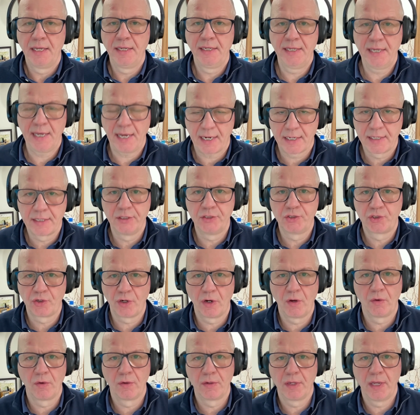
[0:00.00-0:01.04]
Yeah,
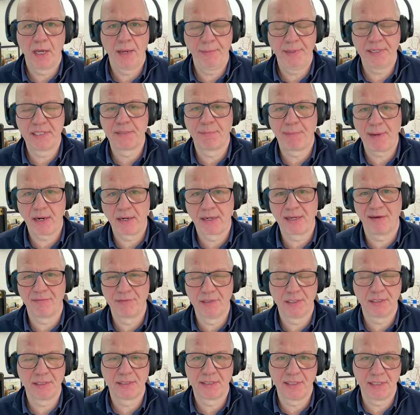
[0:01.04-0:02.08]
control. I mean, it's about
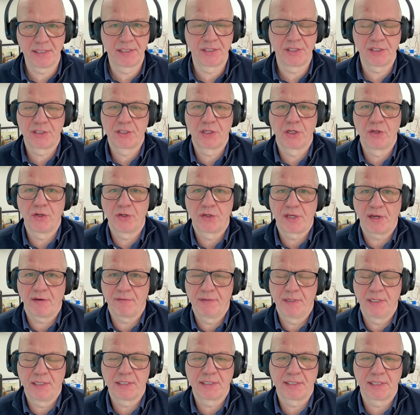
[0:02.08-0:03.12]
governance. It's just a good
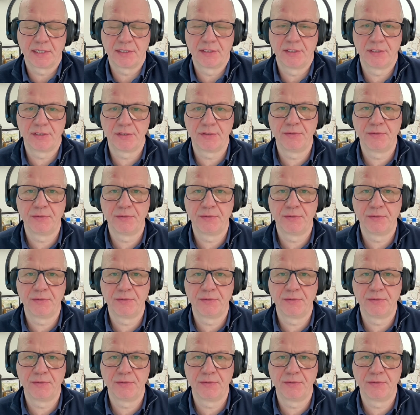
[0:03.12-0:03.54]
governance thing to do.